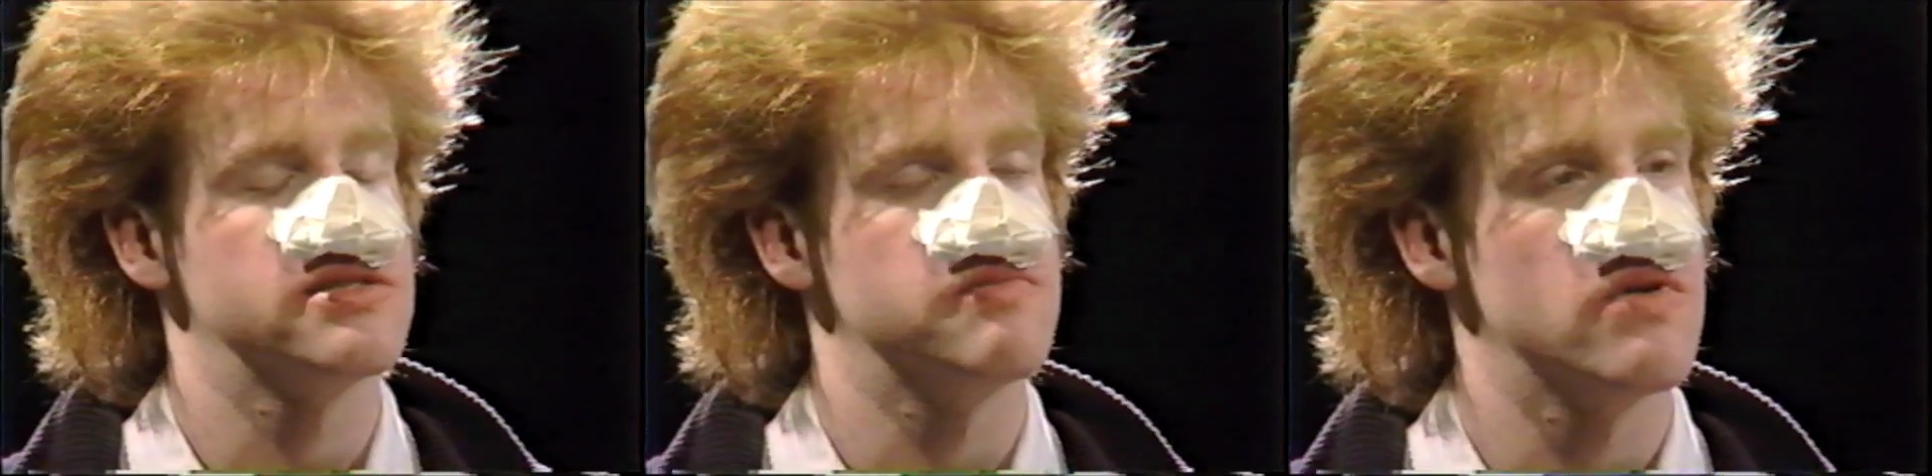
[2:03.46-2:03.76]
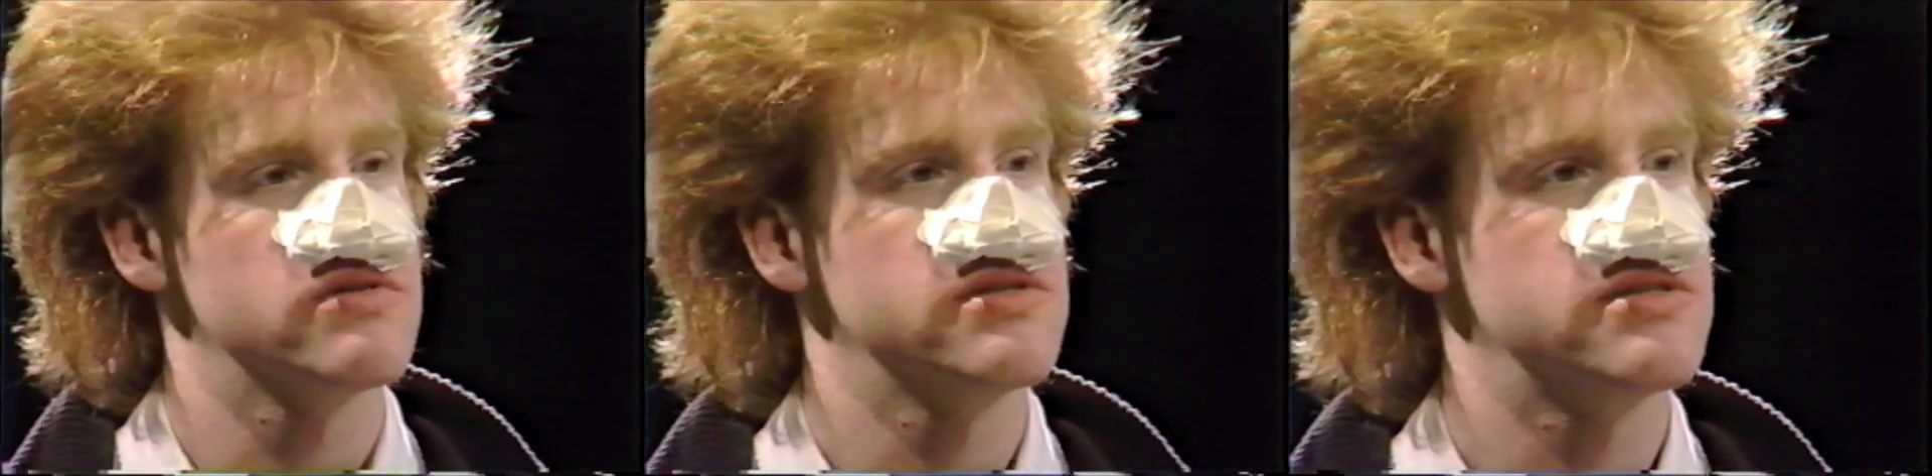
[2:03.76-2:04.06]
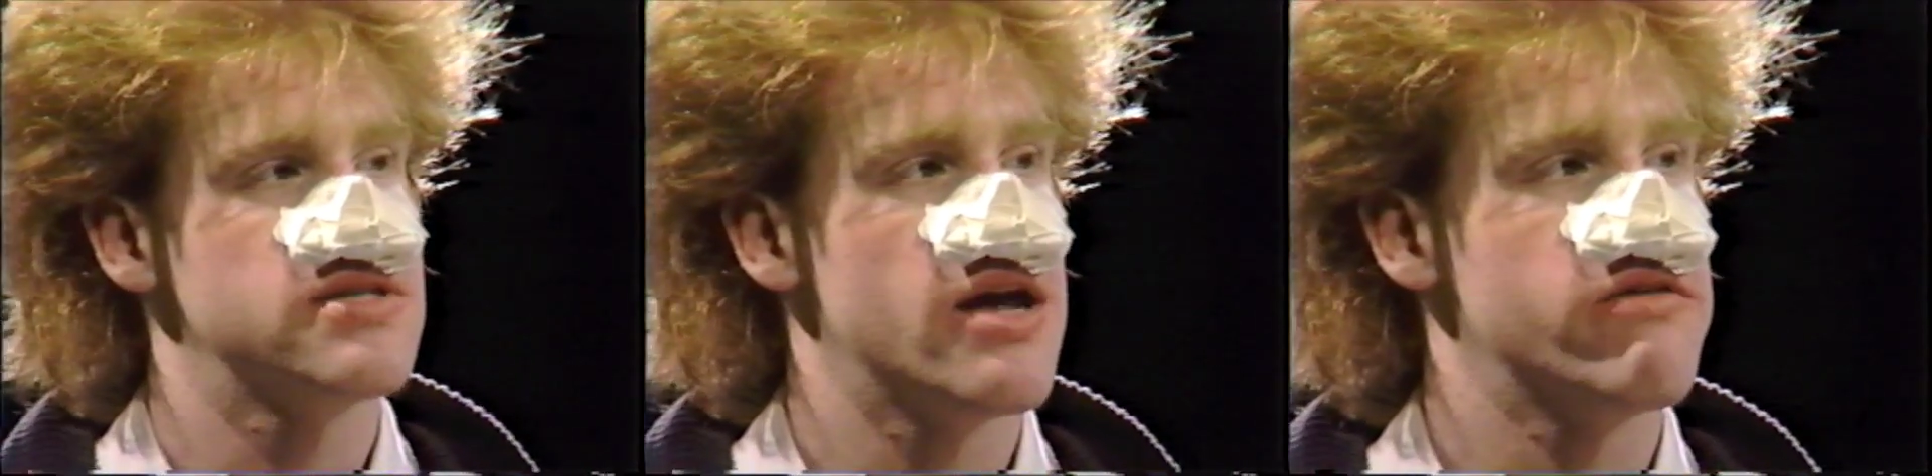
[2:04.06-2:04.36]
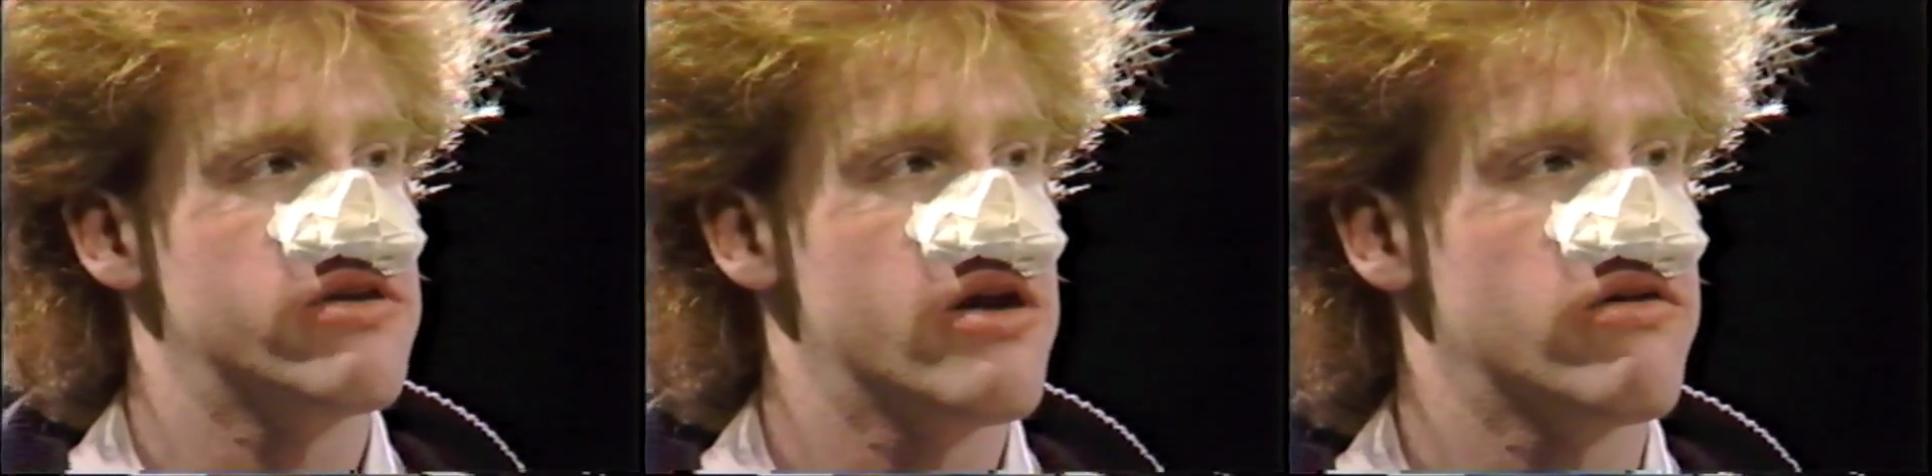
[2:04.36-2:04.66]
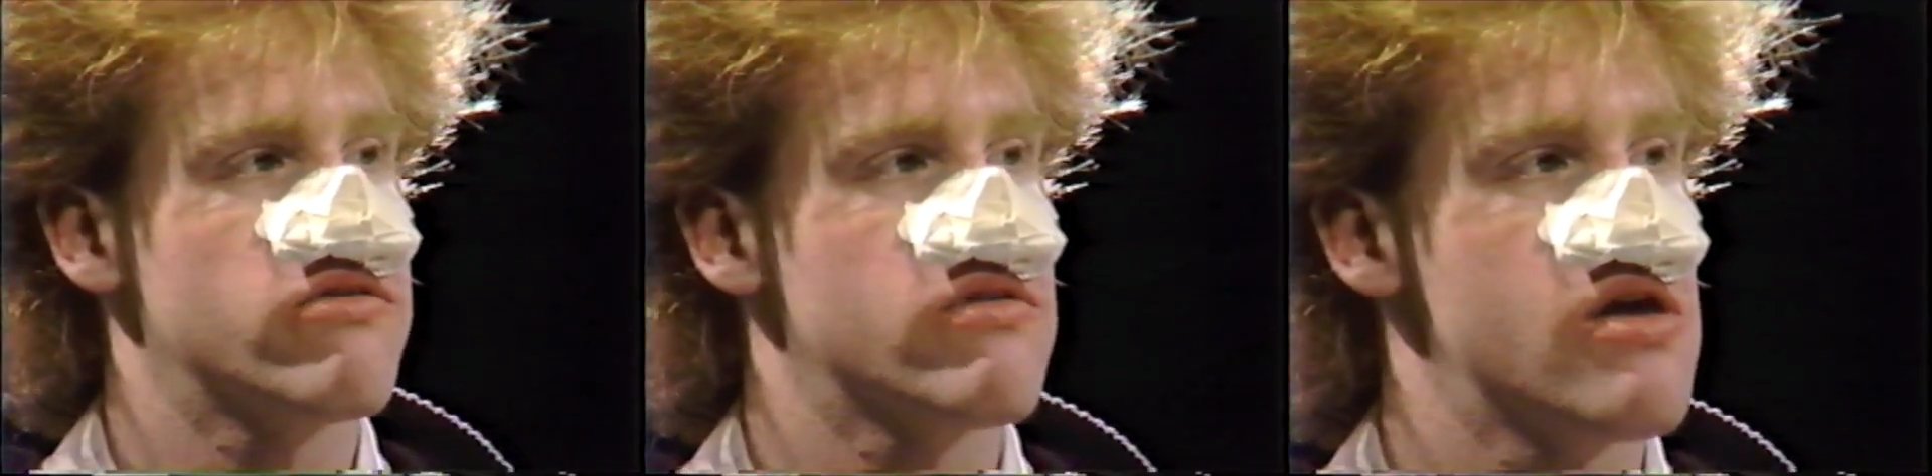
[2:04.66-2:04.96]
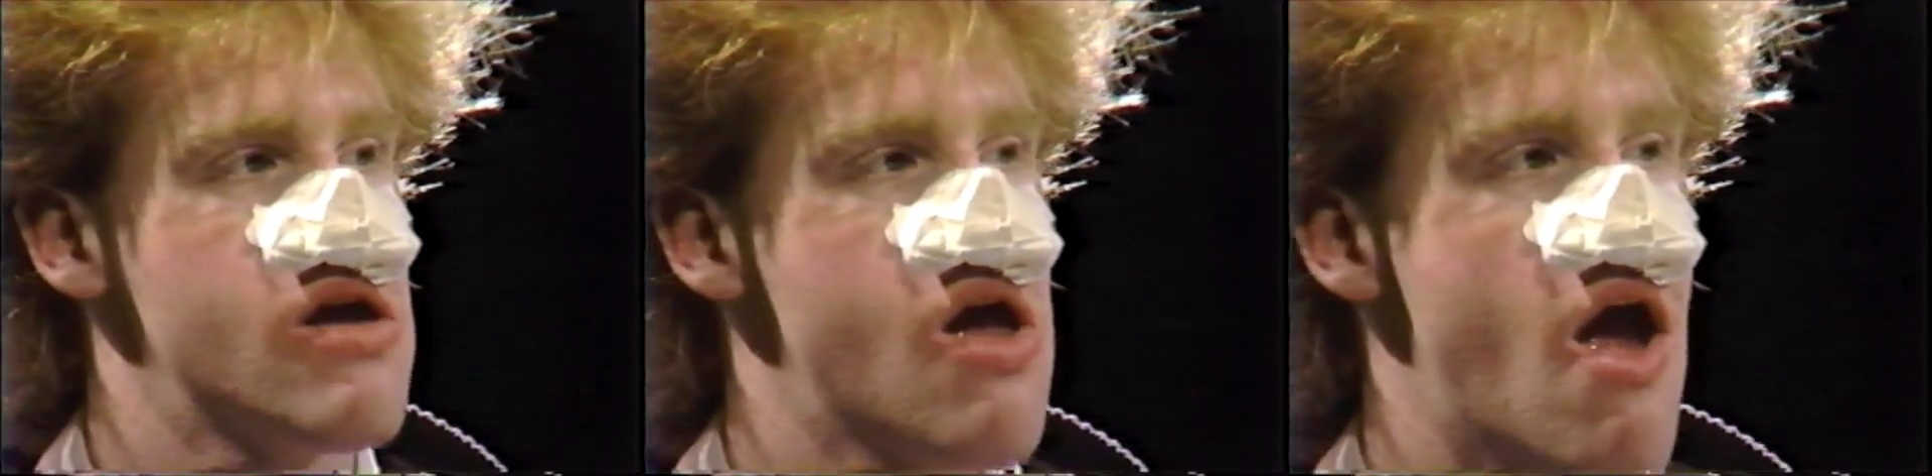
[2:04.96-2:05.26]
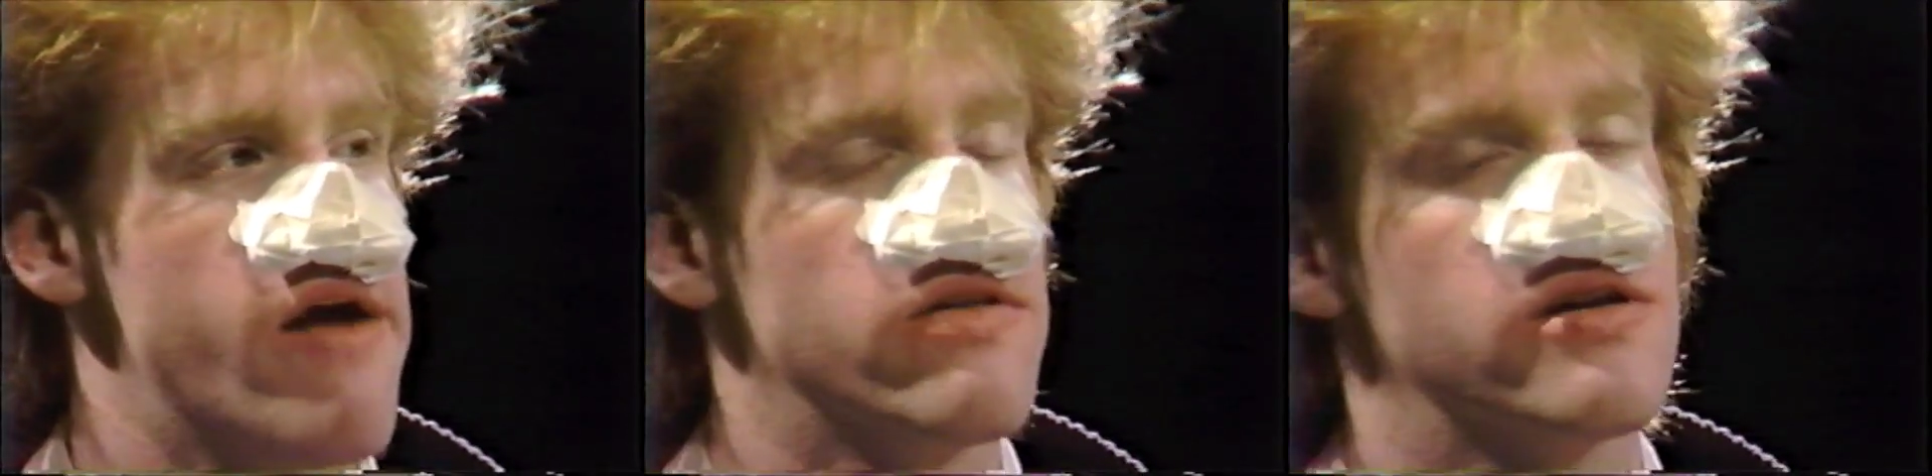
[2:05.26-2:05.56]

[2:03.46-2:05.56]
that's molded to the side of your nose. And